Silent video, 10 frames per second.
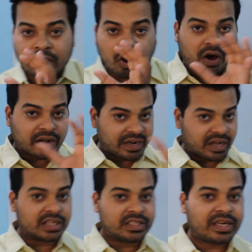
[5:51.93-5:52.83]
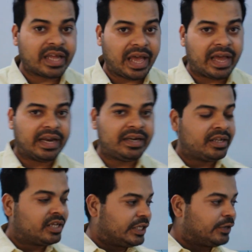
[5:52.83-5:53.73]
On an other hand,
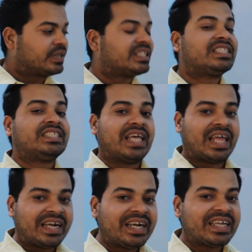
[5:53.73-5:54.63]
your sanity